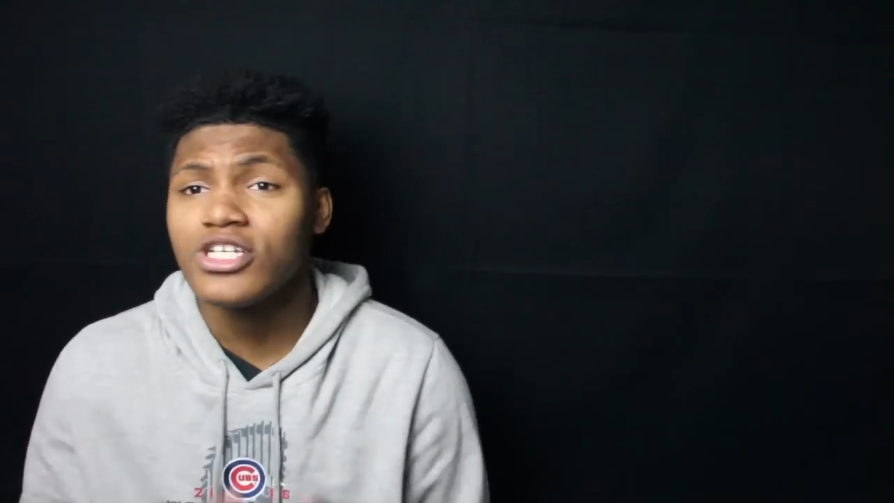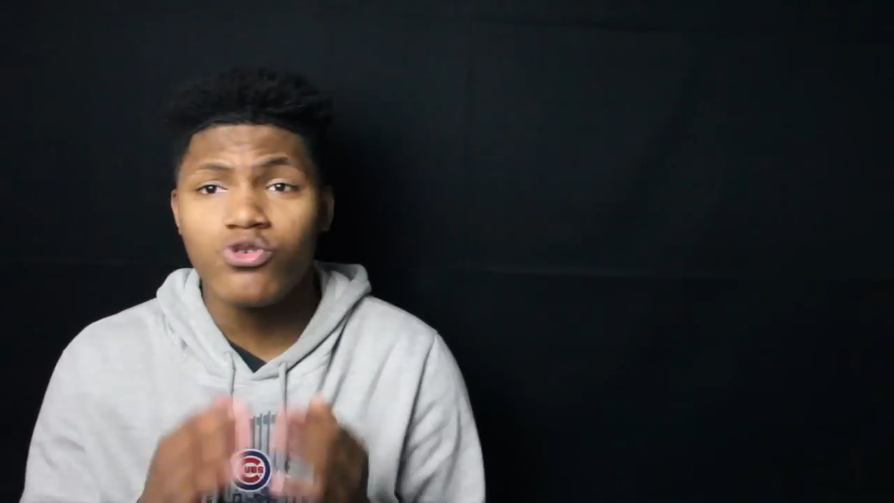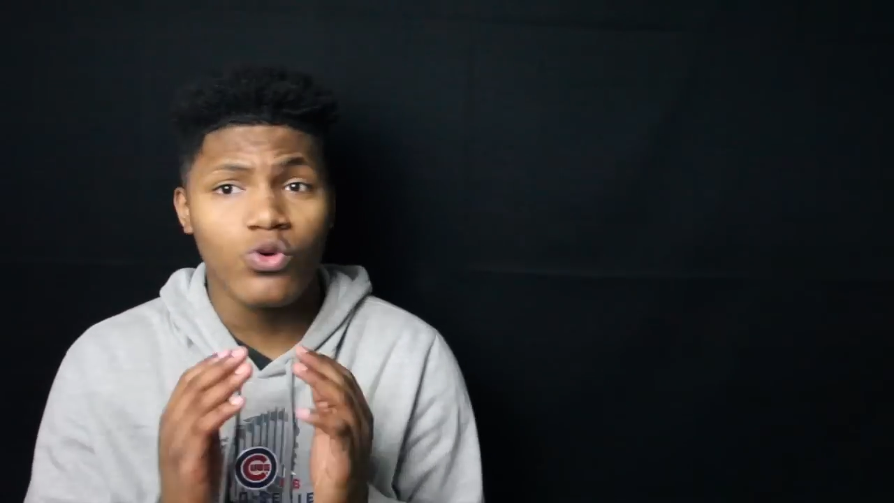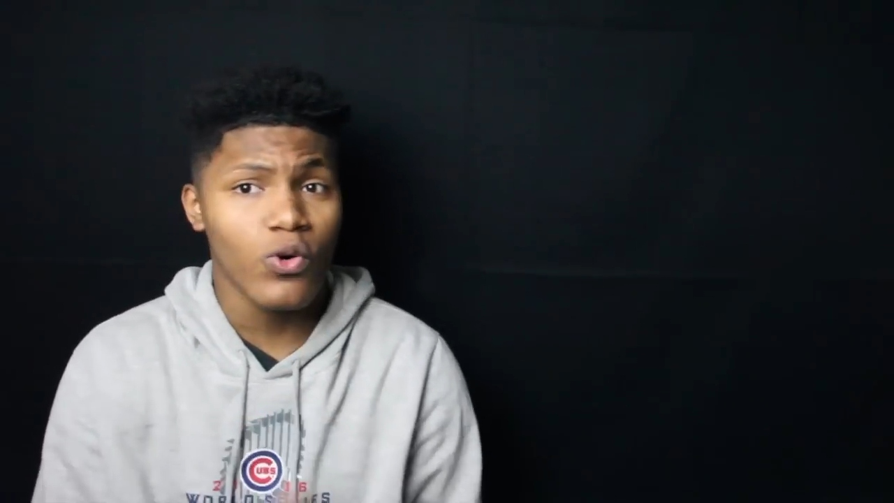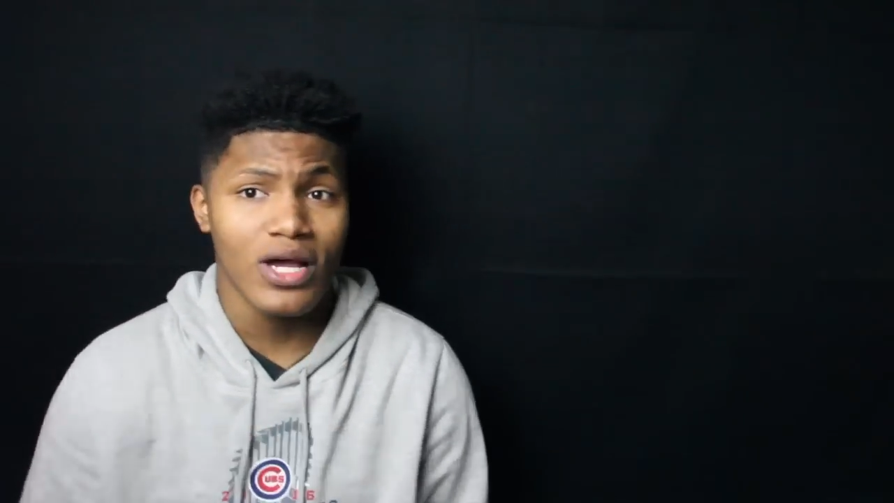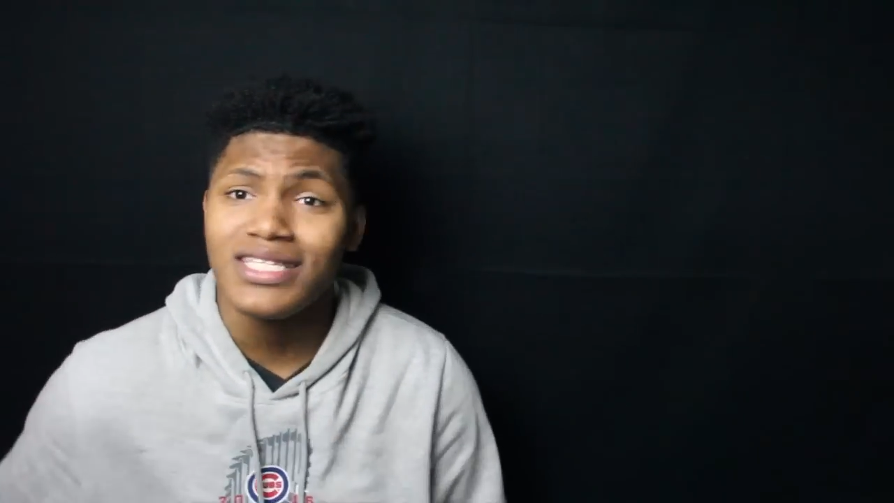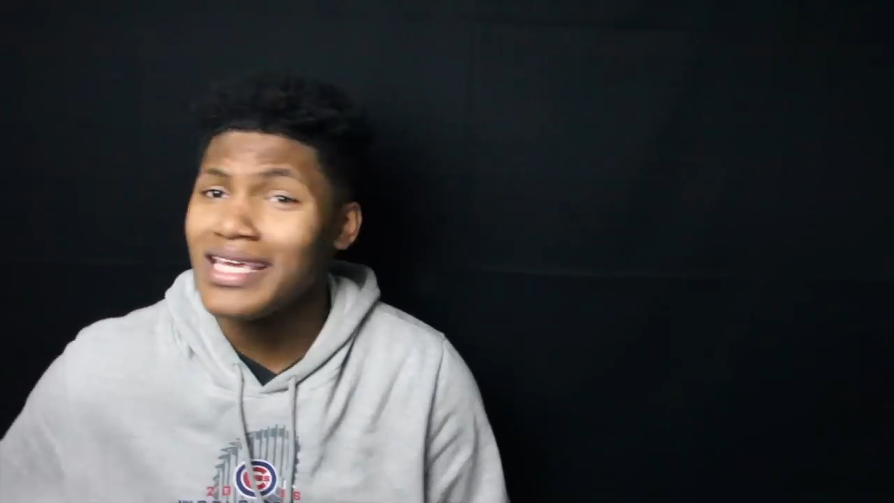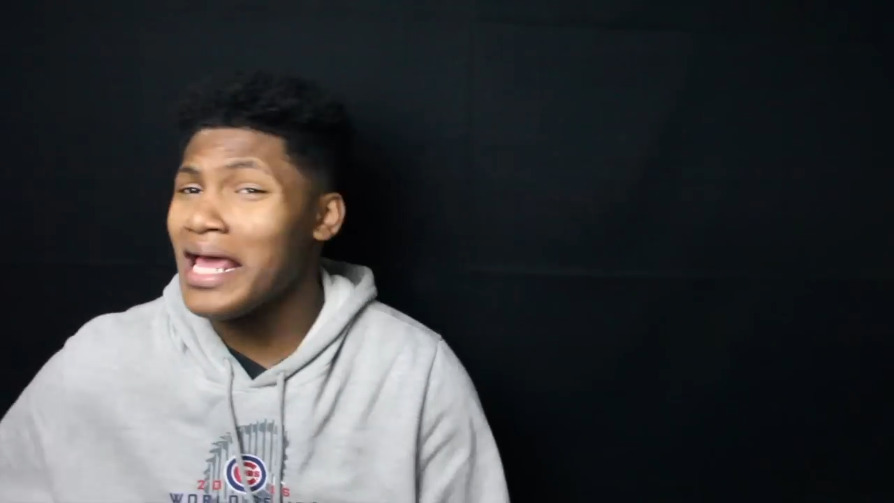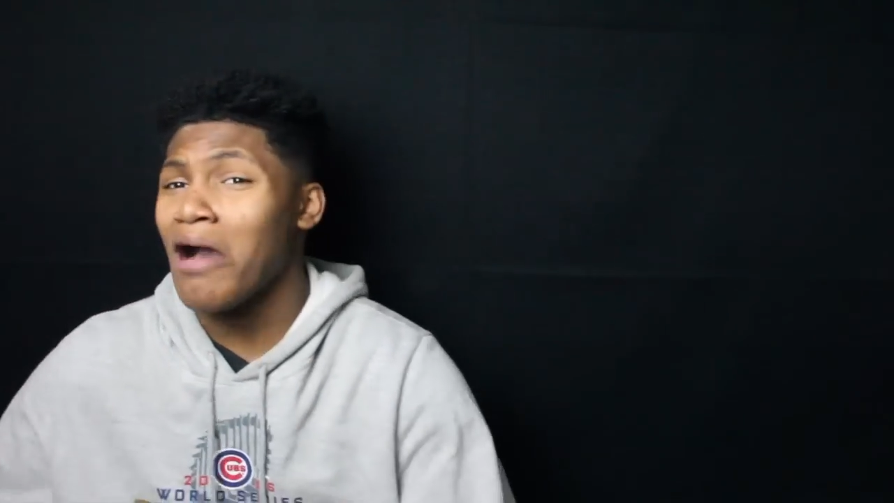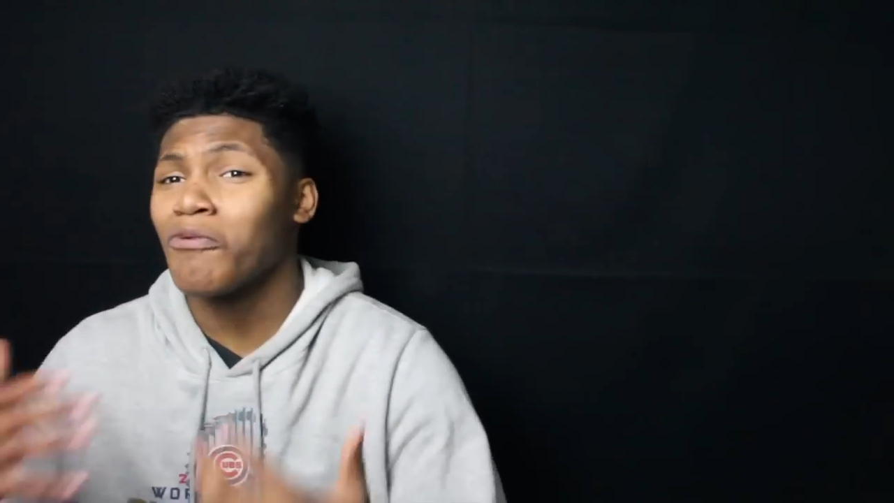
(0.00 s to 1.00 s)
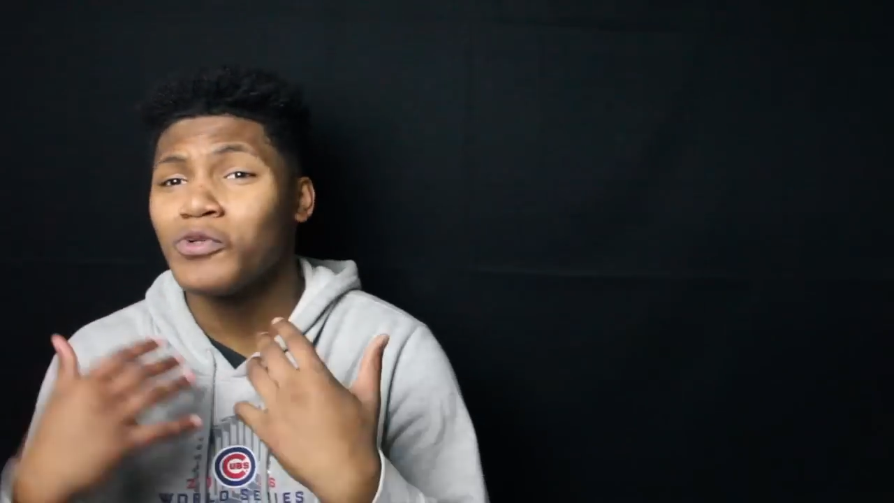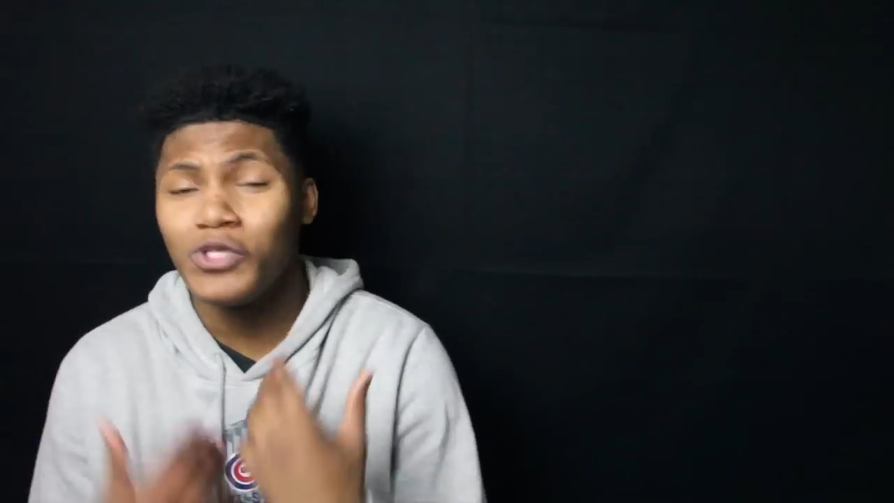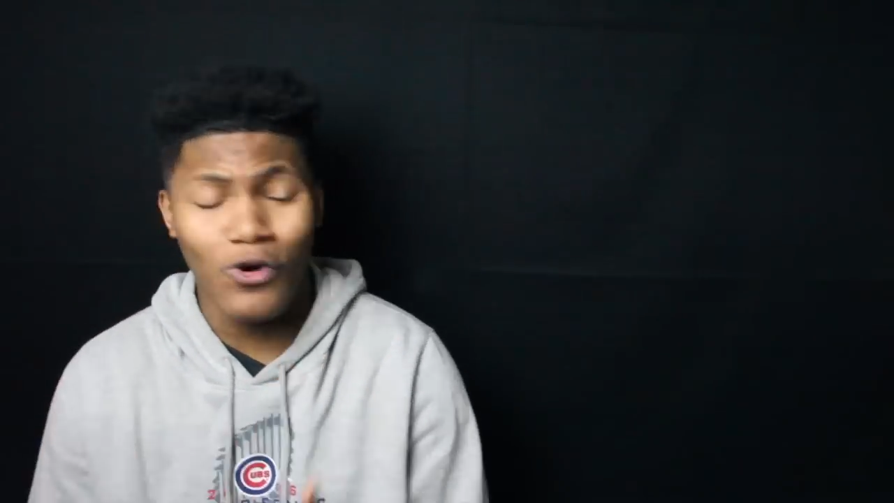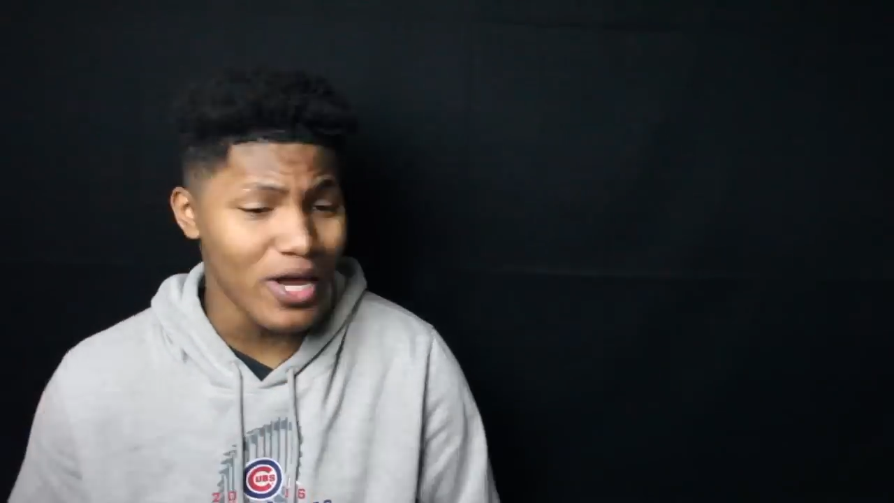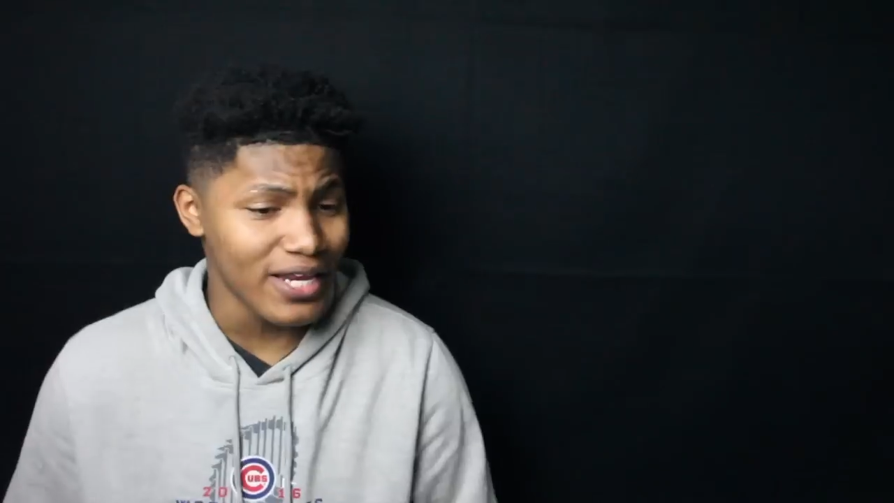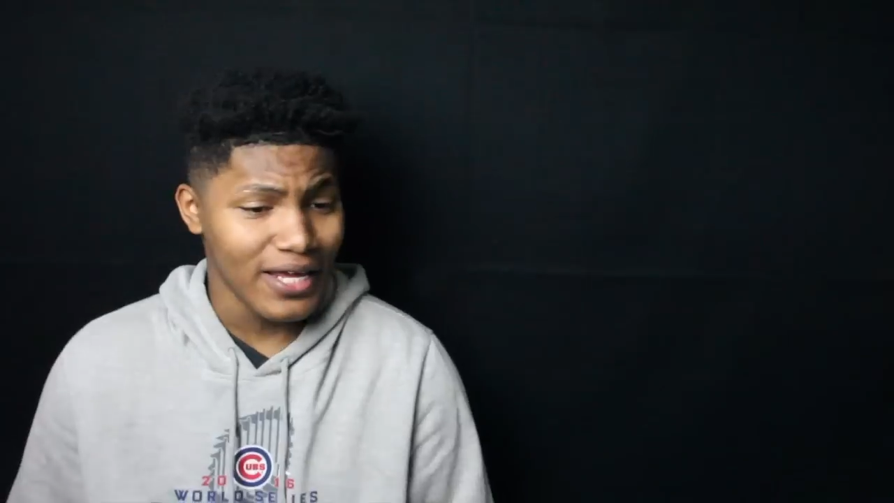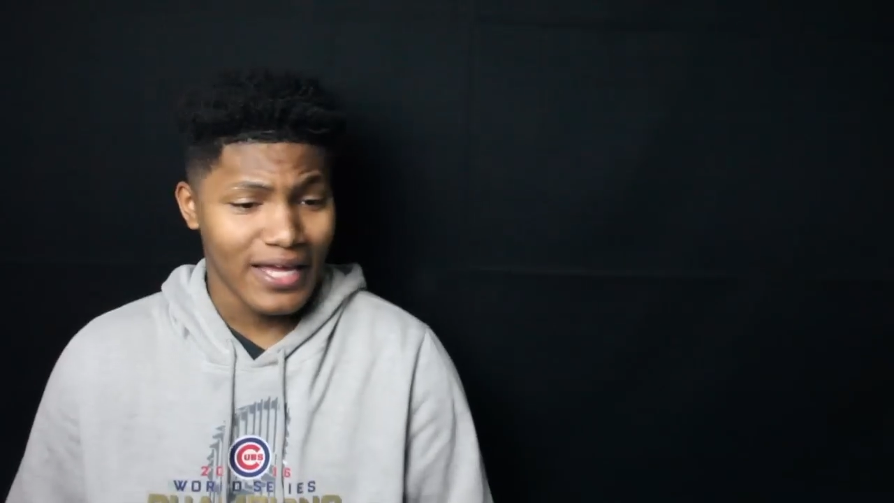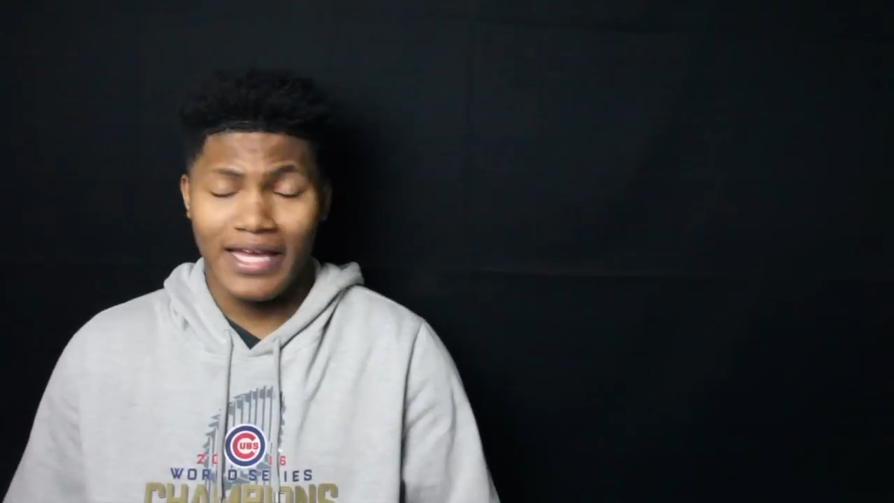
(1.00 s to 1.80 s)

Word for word: just request it. I will do it.